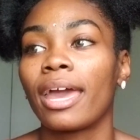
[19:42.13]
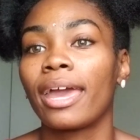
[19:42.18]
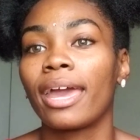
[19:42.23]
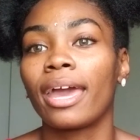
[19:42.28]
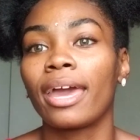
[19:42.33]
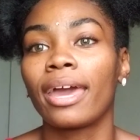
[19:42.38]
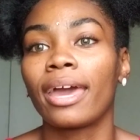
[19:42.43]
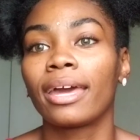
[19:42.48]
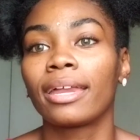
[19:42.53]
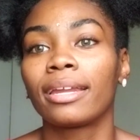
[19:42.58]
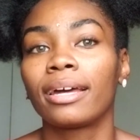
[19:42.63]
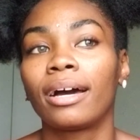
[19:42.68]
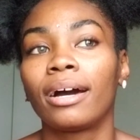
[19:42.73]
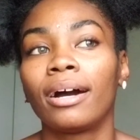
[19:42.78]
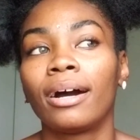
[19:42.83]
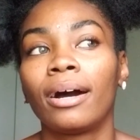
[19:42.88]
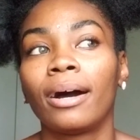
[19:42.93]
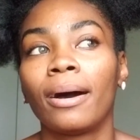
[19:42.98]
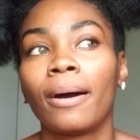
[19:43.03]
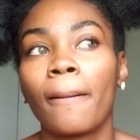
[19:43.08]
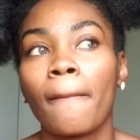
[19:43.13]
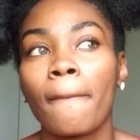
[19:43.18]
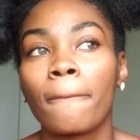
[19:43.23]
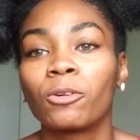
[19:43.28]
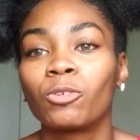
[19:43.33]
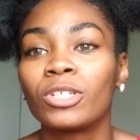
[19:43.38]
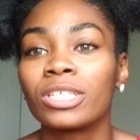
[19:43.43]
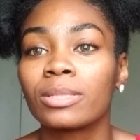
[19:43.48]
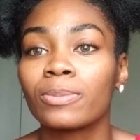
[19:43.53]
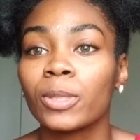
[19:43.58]
at
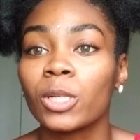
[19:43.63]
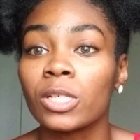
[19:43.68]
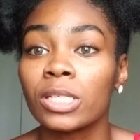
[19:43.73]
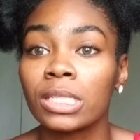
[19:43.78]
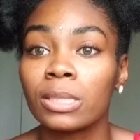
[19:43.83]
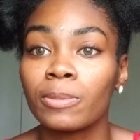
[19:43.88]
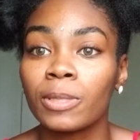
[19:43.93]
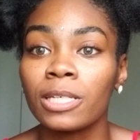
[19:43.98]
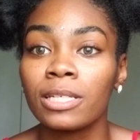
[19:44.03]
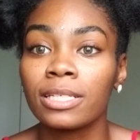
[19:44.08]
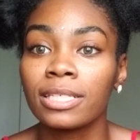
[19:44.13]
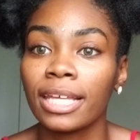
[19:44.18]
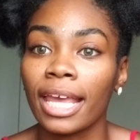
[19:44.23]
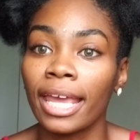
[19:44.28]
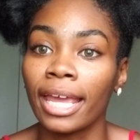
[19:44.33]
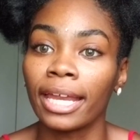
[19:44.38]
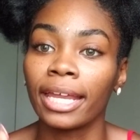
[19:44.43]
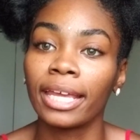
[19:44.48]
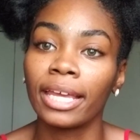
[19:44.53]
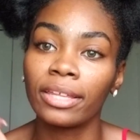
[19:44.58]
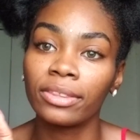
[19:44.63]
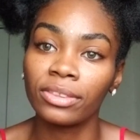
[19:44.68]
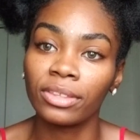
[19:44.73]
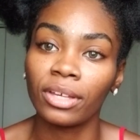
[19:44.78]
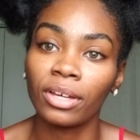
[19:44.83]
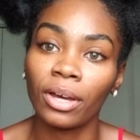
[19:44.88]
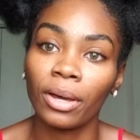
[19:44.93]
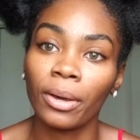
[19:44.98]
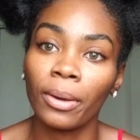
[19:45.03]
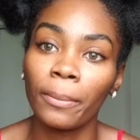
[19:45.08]
When Spirit Speaks and hit
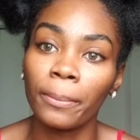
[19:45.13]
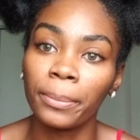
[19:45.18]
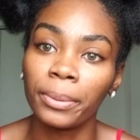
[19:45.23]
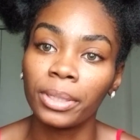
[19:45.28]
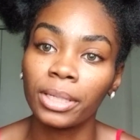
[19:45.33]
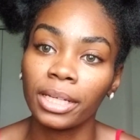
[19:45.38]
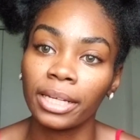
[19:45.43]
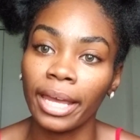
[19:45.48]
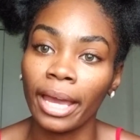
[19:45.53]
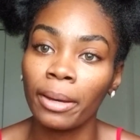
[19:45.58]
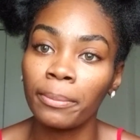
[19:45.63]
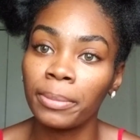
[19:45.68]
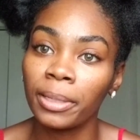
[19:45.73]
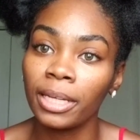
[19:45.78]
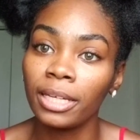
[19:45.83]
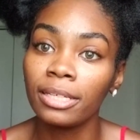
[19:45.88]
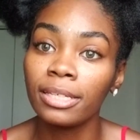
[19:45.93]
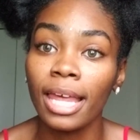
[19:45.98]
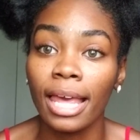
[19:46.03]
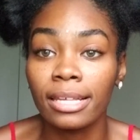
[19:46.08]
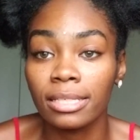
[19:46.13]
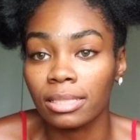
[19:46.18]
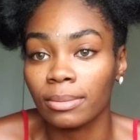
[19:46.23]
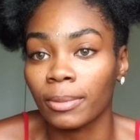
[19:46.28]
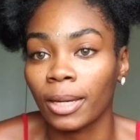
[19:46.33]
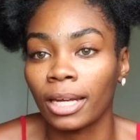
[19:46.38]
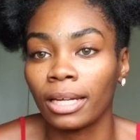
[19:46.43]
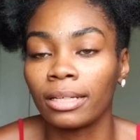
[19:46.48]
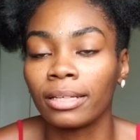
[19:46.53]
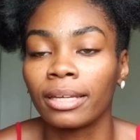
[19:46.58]
the book now button, and
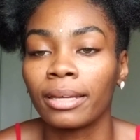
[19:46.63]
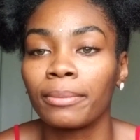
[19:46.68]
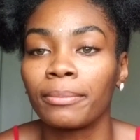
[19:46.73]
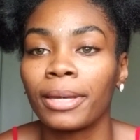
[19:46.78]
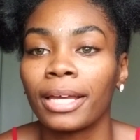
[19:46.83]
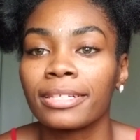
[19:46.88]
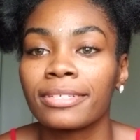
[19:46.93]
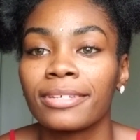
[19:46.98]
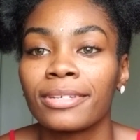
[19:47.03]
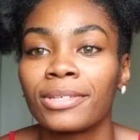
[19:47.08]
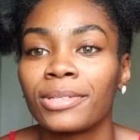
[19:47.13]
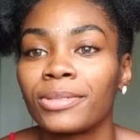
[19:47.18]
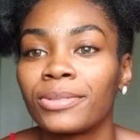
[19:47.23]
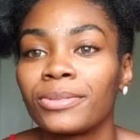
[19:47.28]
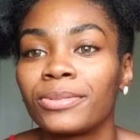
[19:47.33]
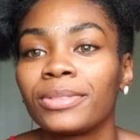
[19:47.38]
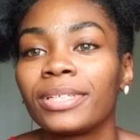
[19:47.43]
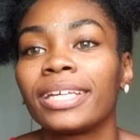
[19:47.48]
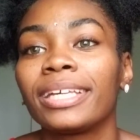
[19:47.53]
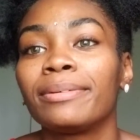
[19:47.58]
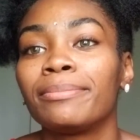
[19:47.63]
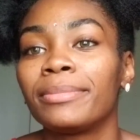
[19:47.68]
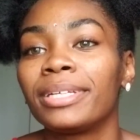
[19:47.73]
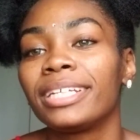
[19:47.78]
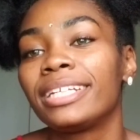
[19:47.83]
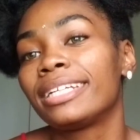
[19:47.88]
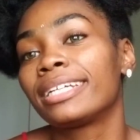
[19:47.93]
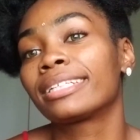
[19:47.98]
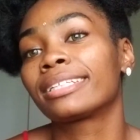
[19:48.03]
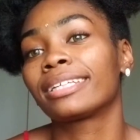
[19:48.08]
somebody will get back to you
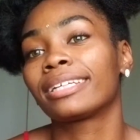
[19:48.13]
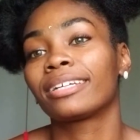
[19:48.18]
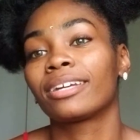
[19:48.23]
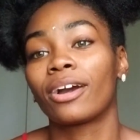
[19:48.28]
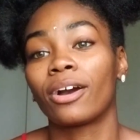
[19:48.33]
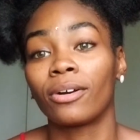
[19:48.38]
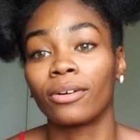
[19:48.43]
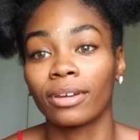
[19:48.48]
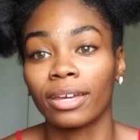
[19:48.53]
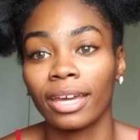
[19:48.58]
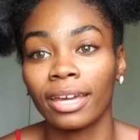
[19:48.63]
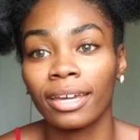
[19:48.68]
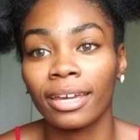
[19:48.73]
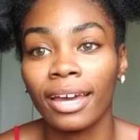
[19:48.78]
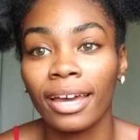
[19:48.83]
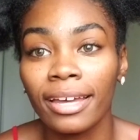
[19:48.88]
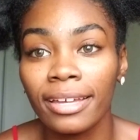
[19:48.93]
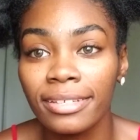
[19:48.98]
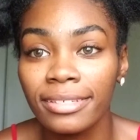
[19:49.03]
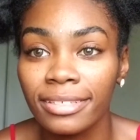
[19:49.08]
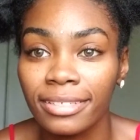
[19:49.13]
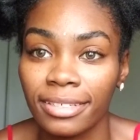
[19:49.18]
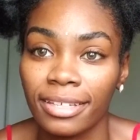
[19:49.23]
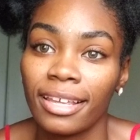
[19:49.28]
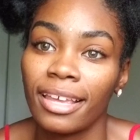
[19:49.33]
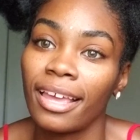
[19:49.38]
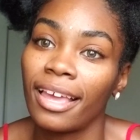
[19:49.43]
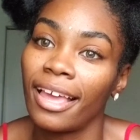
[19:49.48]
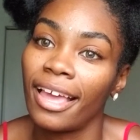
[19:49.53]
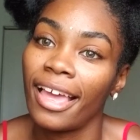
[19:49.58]
immediately. Okay, guys?
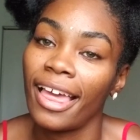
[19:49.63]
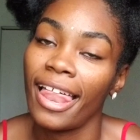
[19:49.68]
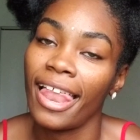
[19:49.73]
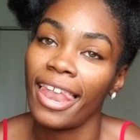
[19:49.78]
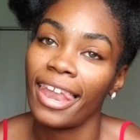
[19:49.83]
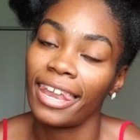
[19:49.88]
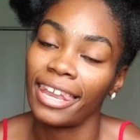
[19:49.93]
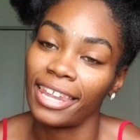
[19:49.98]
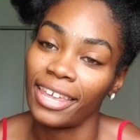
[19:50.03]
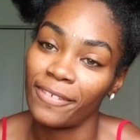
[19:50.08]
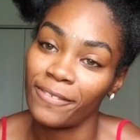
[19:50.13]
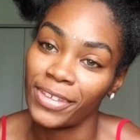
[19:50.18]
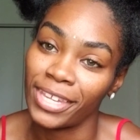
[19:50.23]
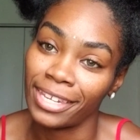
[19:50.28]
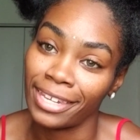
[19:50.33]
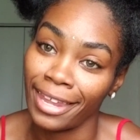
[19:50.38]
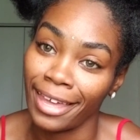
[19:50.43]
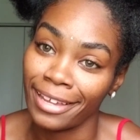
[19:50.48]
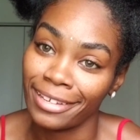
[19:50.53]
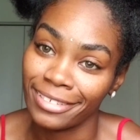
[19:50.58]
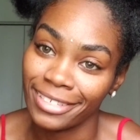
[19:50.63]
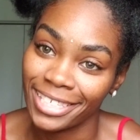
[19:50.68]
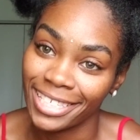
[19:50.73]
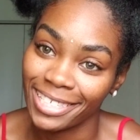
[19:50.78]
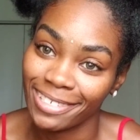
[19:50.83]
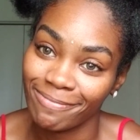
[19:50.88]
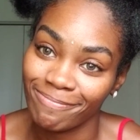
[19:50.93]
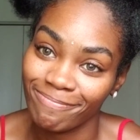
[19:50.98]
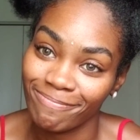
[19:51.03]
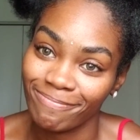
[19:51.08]
Love and
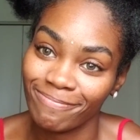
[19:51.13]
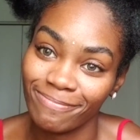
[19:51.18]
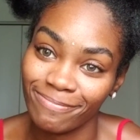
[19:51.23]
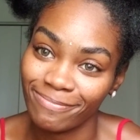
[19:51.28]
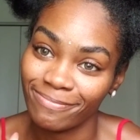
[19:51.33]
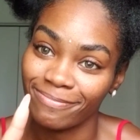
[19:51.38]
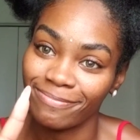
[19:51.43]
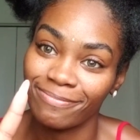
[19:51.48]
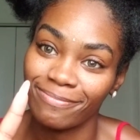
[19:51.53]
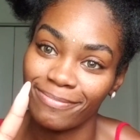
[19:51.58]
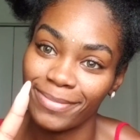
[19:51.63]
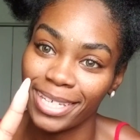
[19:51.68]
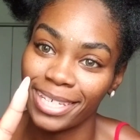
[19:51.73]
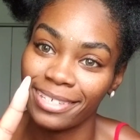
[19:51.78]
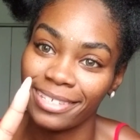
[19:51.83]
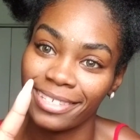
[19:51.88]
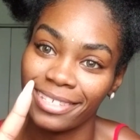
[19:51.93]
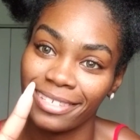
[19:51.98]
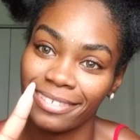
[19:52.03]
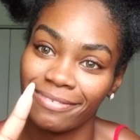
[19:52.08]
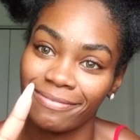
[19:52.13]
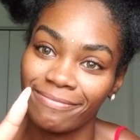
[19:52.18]
light. Peace.